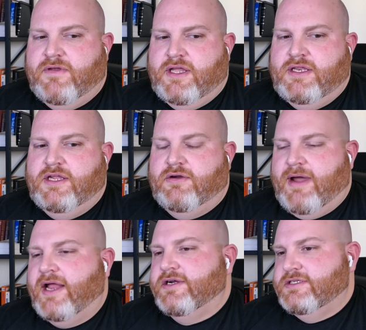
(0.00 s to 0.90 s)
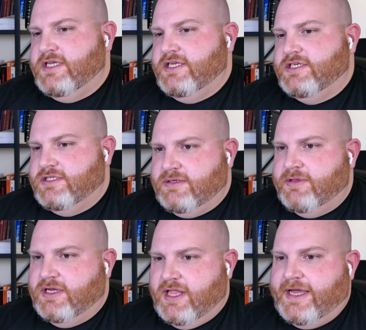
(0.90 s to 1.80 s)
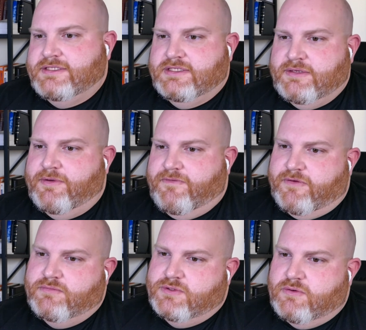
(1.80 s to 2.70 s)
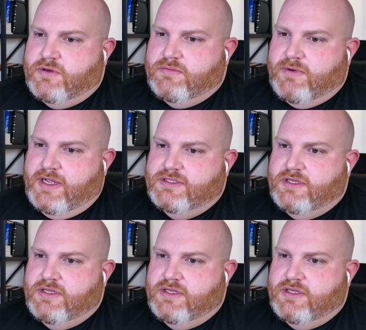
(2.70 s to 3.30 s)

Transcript: indie directors teaching some of the classes at my film school, right?